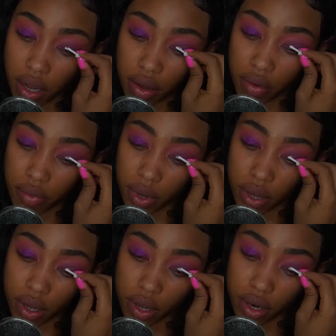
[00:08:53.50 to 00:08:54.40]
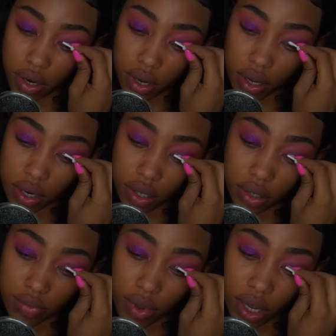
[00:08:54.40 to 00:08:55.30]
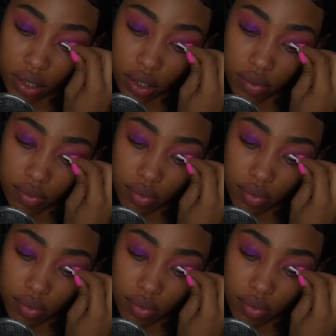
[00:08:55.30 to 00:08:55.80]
Oh my god, I need to buy some